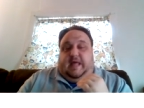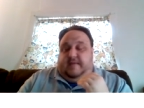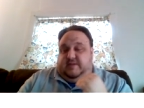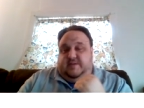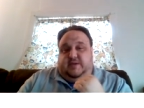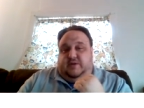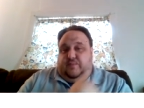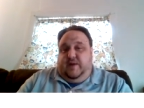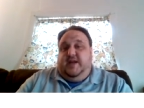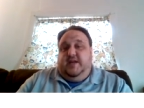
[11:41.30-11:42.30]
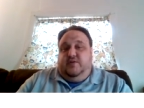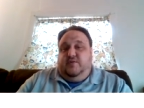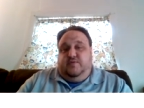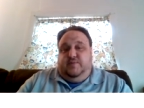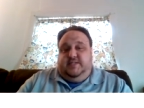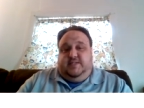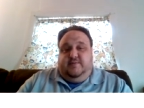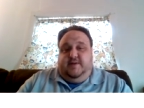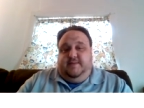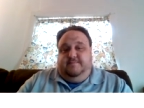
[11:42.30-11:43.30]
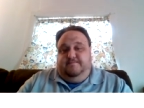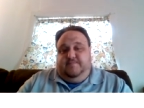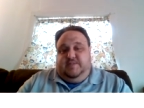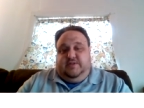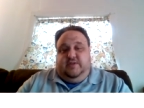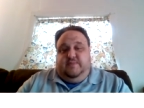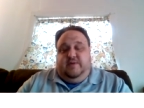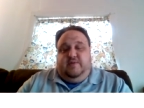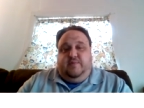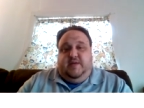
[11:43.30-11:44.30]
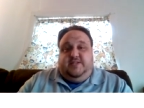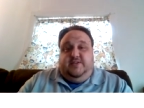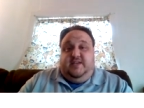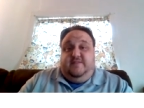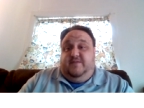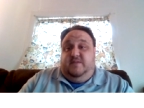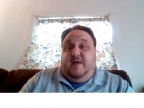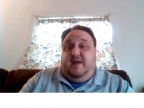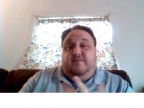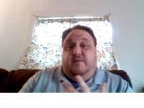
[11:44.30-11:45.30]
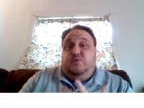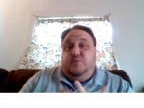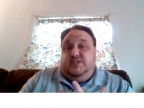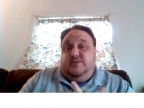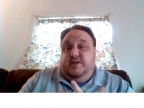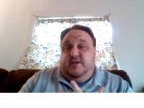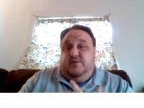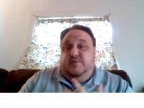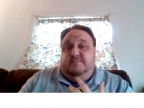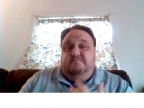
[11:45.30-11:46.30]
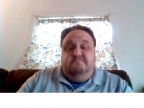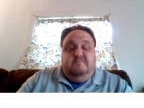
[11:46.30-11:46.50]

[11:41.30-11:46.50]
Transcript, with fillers: I'm going to be grading your quiz three, so you might want to wait until you get feedback from quiz three to do it,